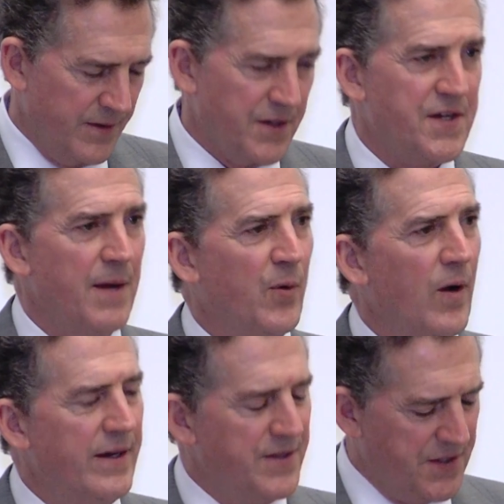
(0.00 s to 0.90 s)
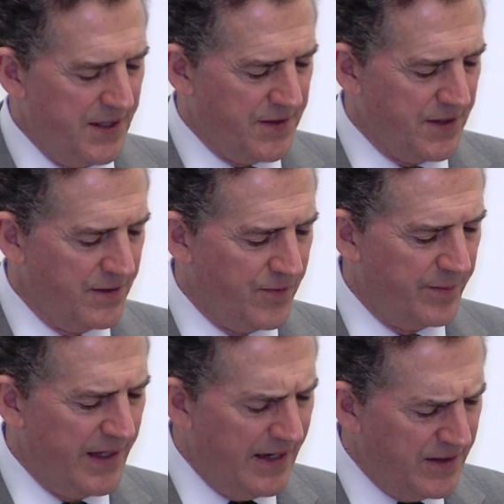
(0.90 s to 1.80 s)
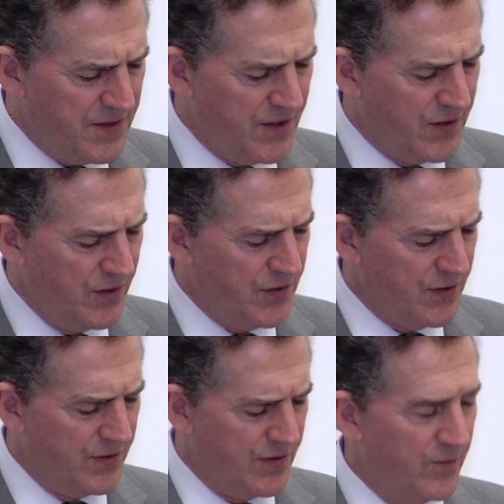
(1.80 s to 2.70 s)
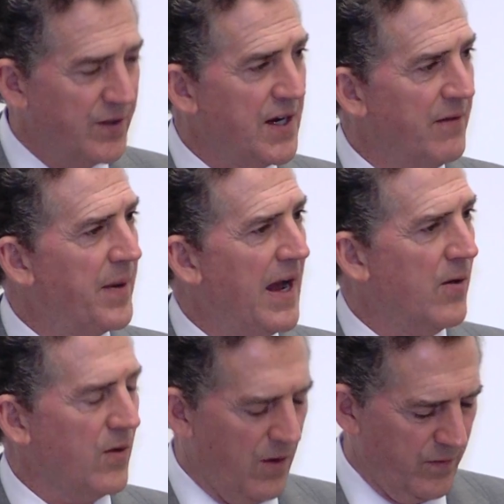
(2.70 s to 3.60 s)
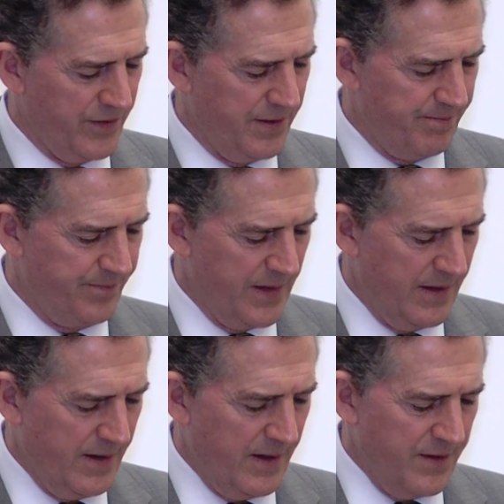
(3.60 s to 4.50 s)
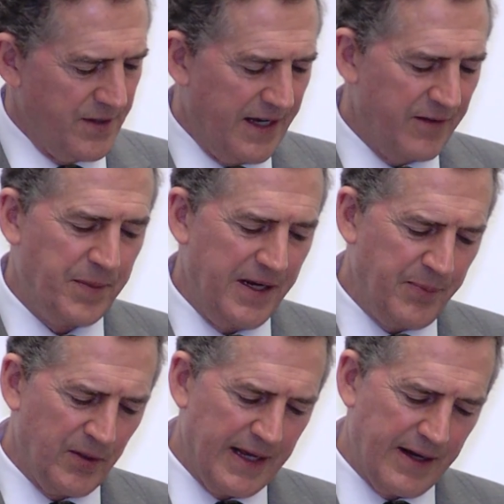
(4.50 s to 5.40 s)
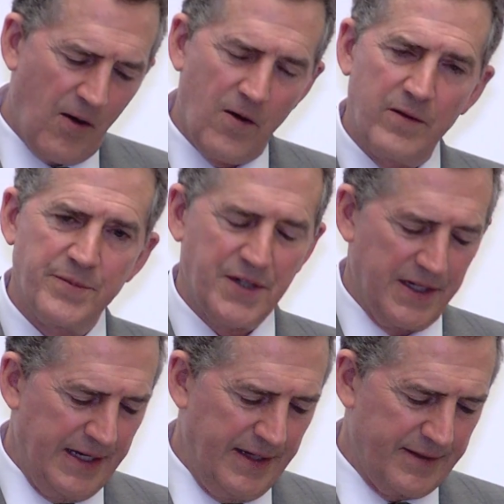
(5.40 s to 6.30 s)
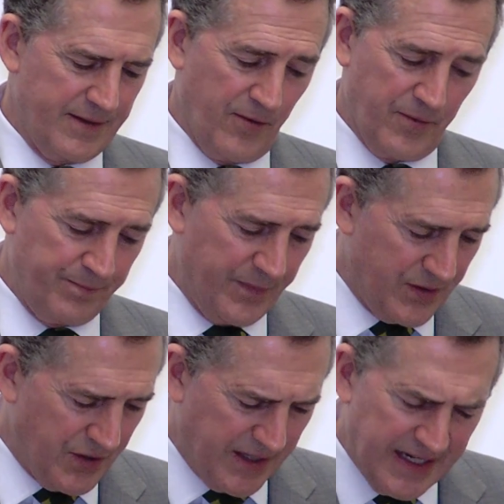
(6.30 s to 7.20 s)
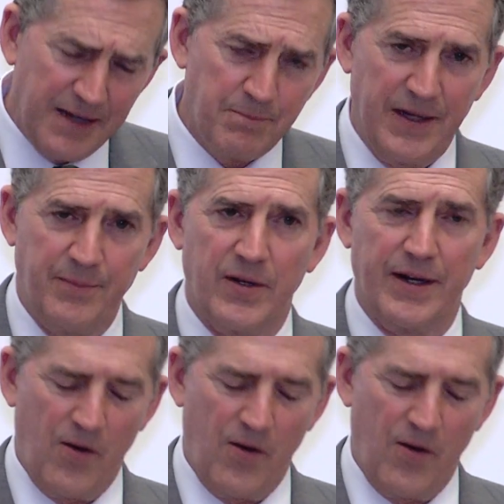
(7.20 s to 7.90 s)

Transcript: To separate citizens from the institutions which have power over them, to give people at arm's length, or to keep people at